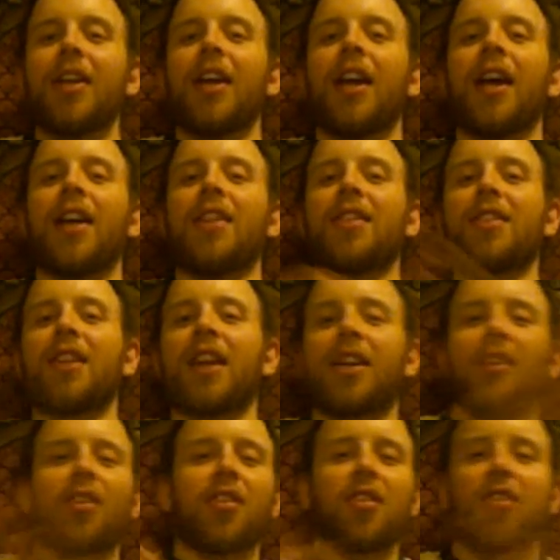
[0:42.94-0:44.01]
and that
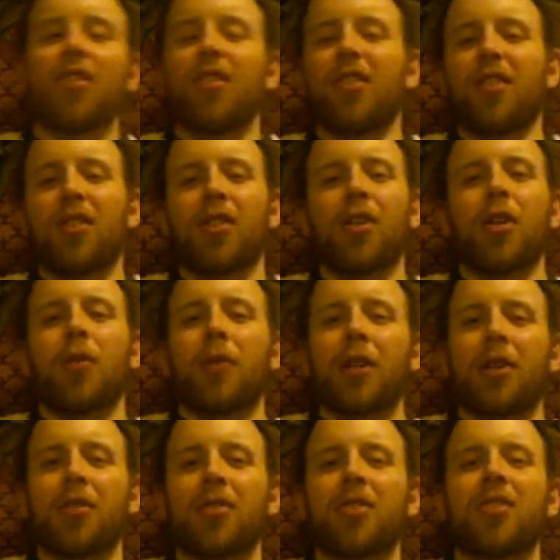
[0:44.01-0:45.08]
no one
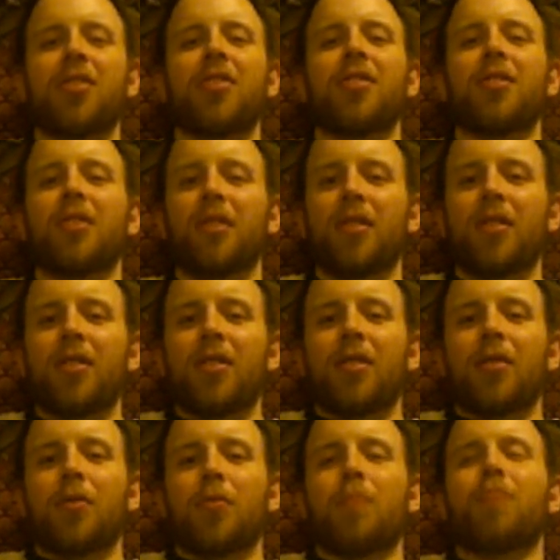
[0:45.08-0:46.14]
else,
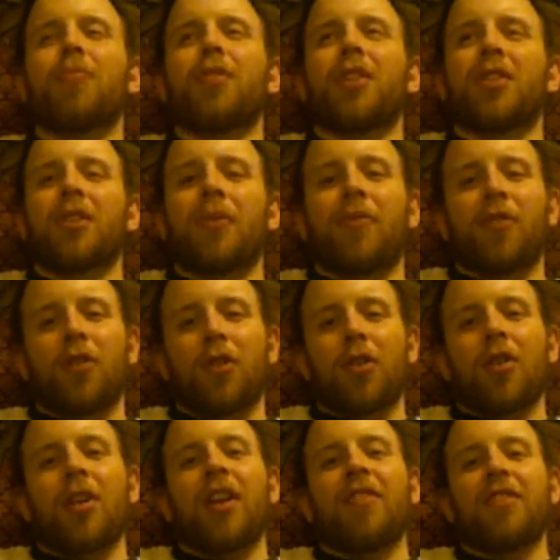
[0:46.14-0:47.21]
except
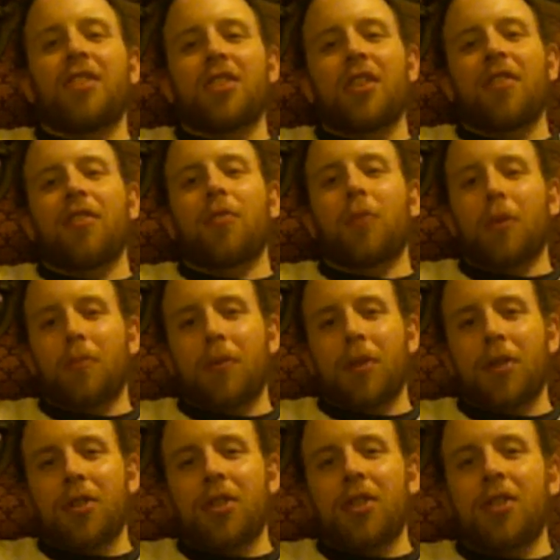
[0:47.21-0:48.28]
for I've discovered one
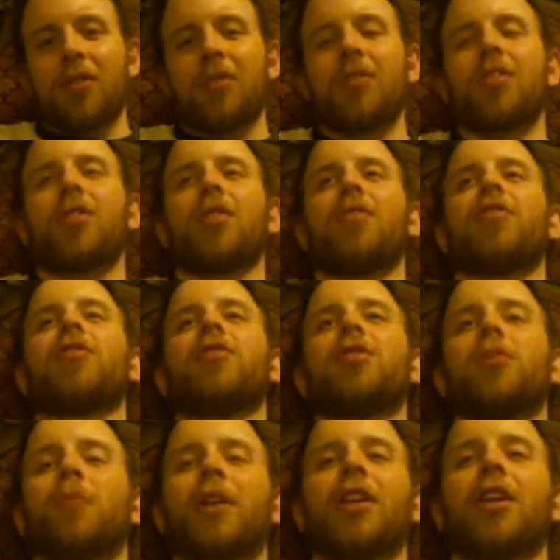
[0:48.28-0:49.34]
person, so to
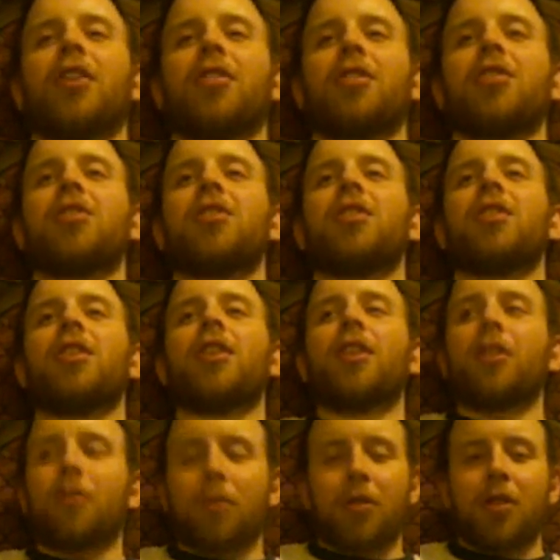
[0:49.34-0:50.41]
my knowledge,
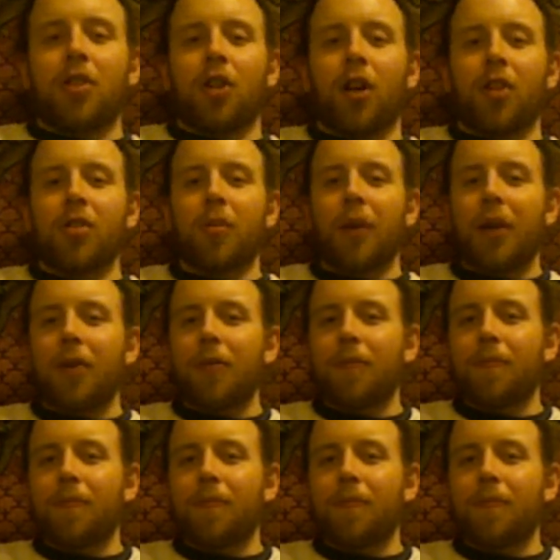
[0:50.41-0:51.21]
really talks about.